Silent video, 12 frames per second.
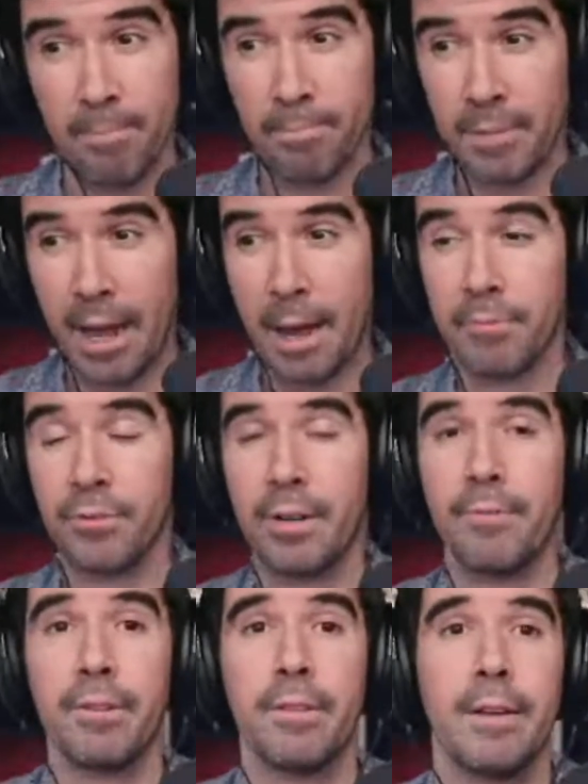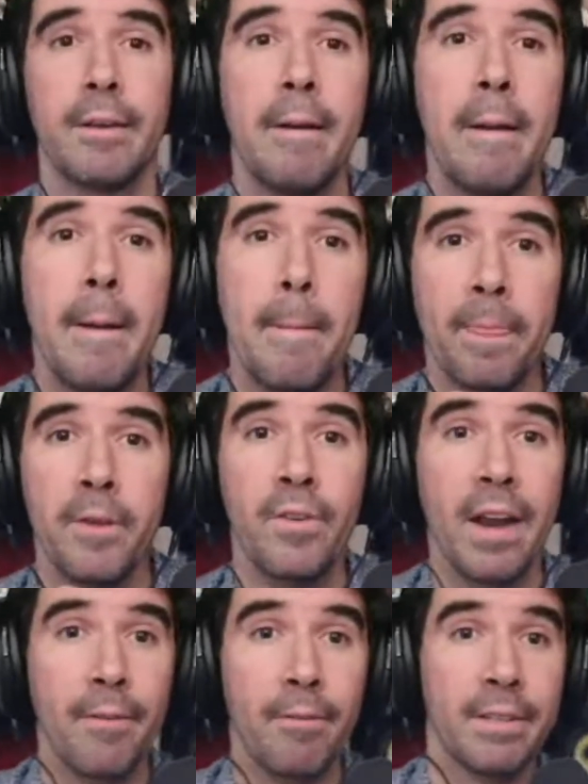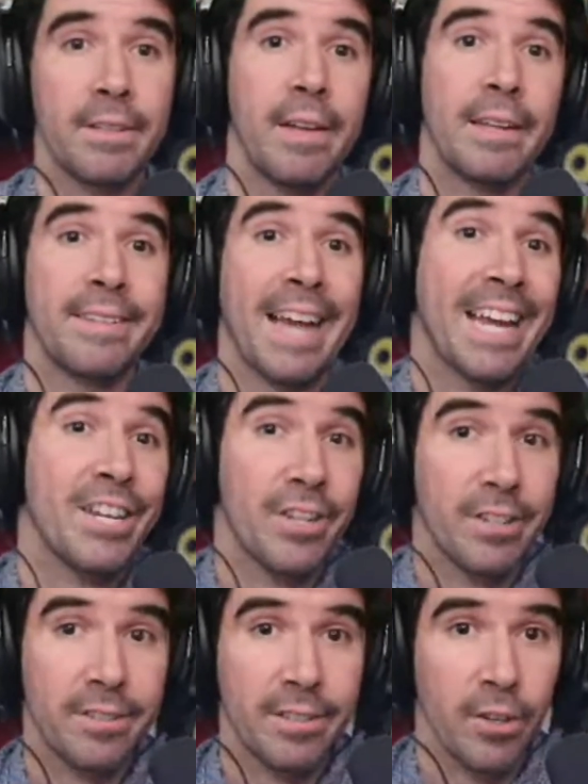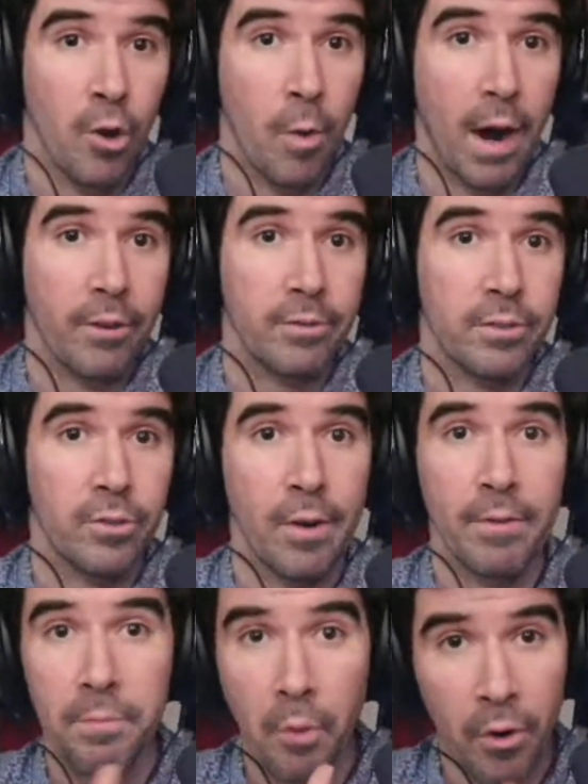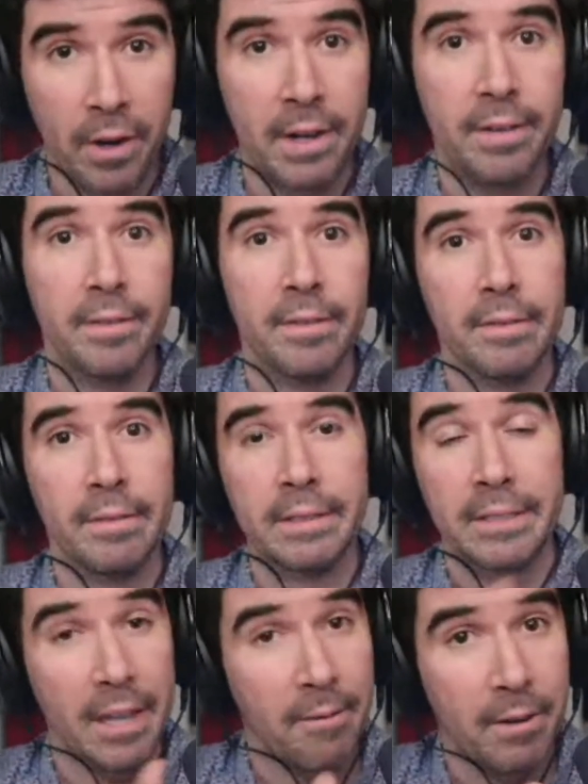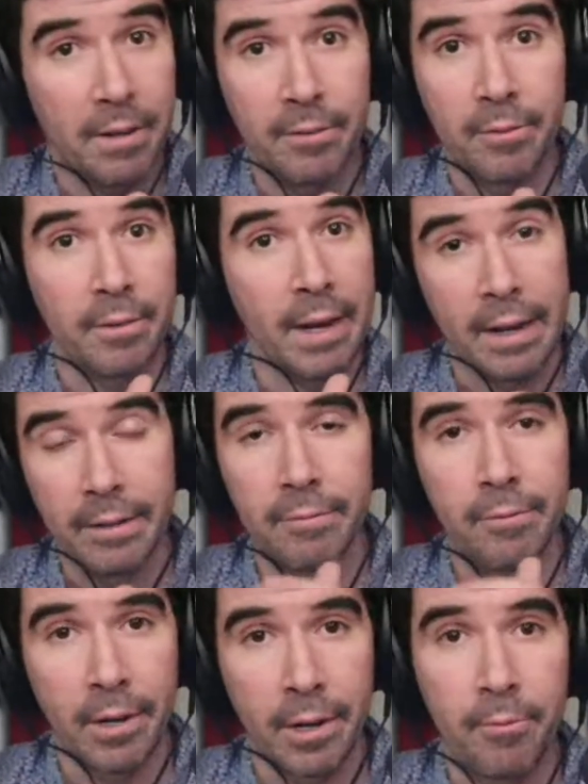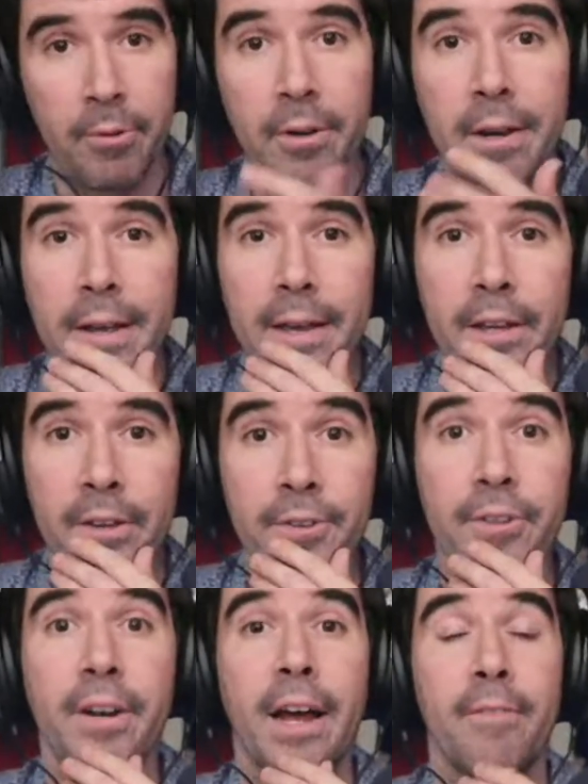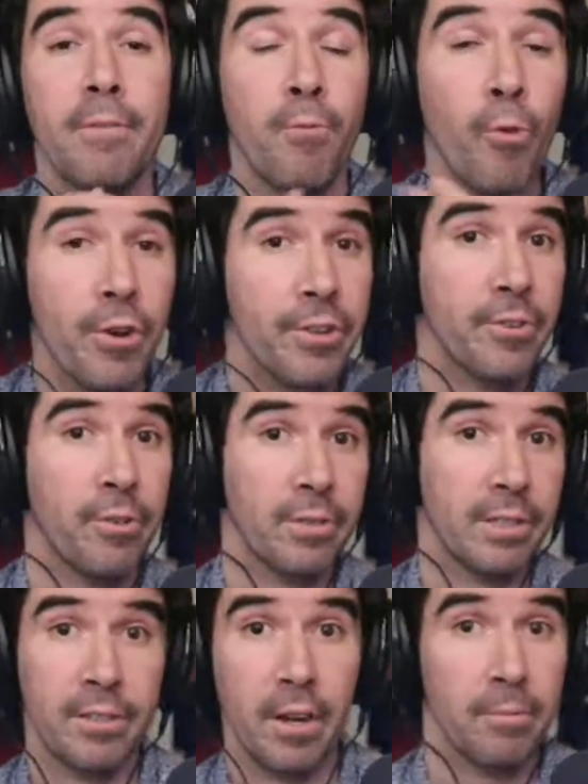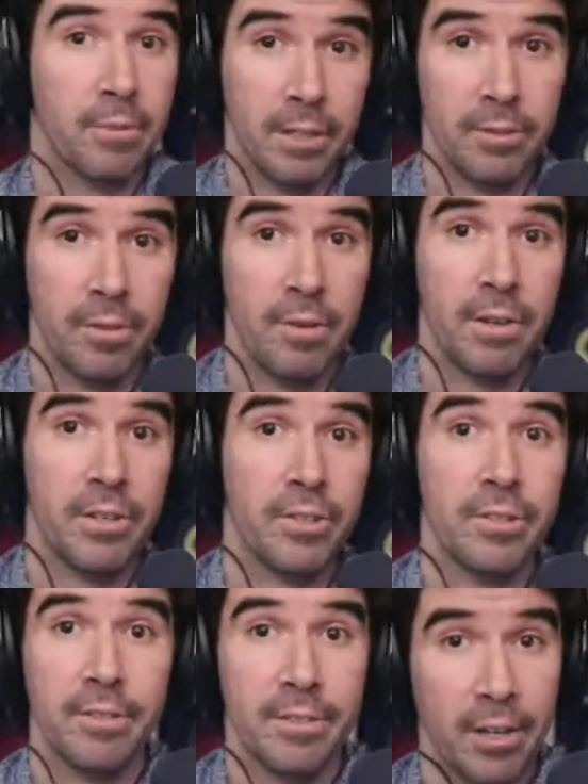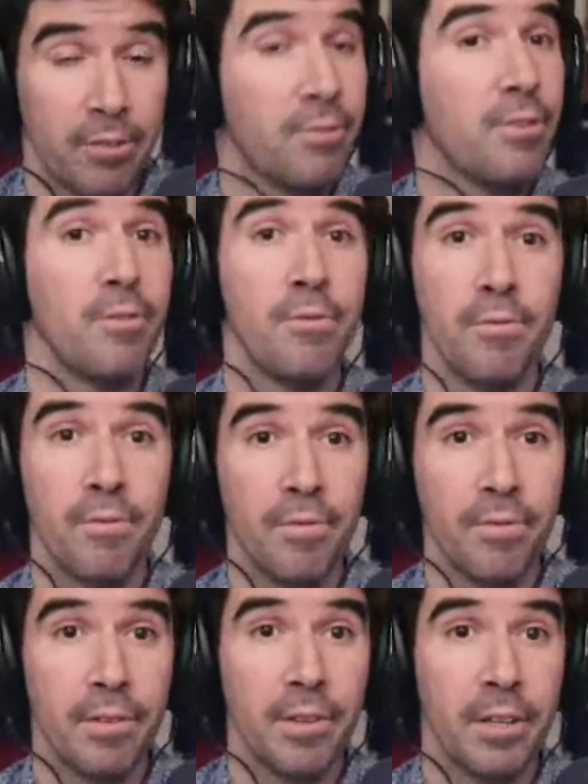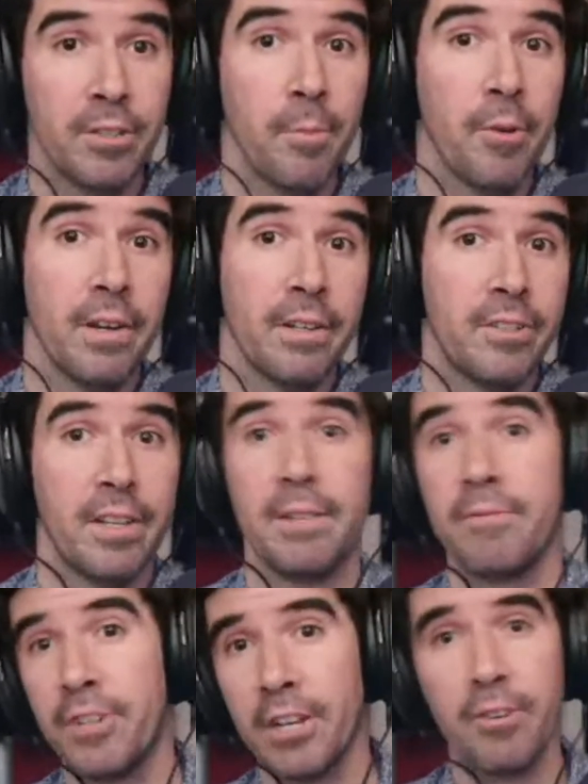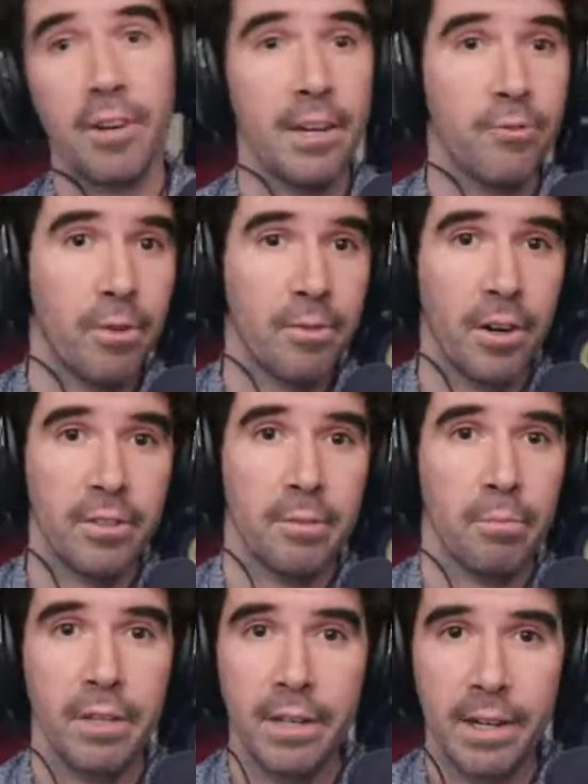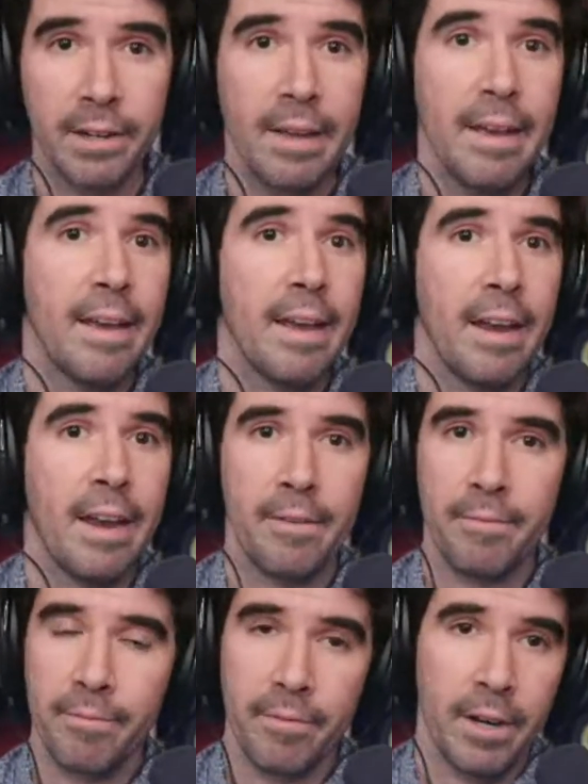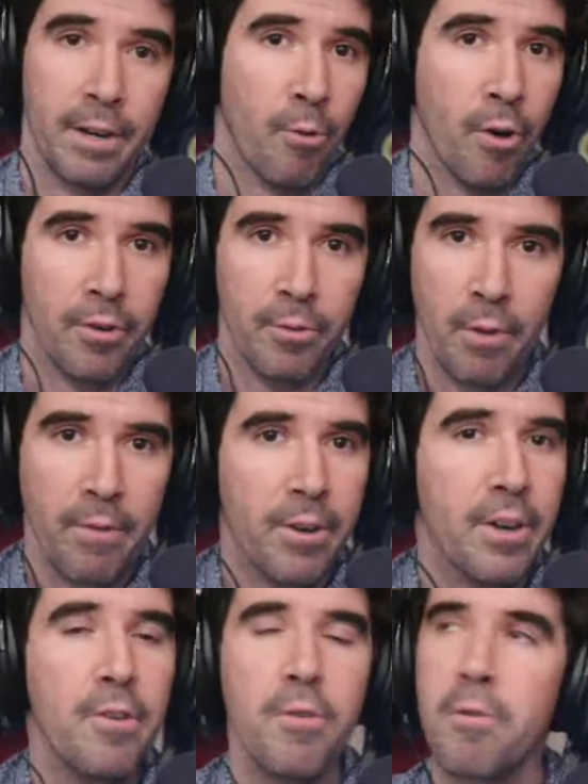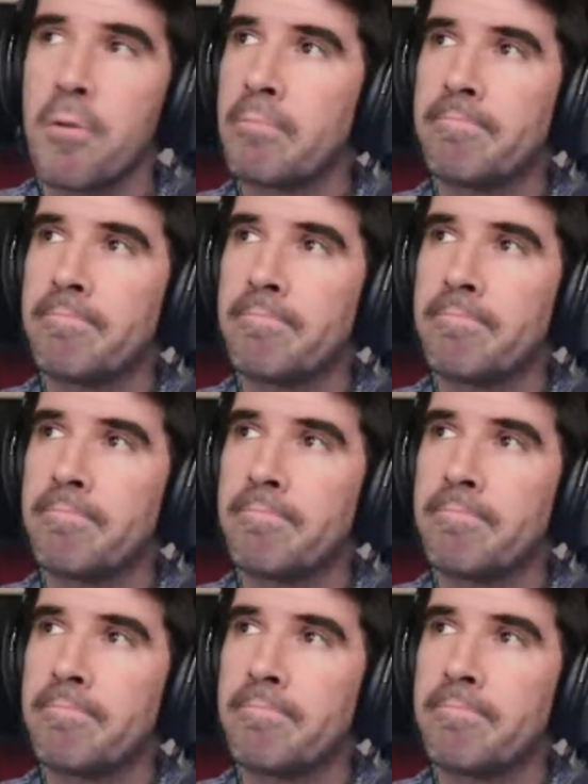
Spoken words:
tabs on everything. Then you could have a digest go out. So every morning at 7 or 8, whatever, you could have a voice note that comes into you and just tells you a summary. Say, yesterday, 12 cars completed, 8,400 revenue,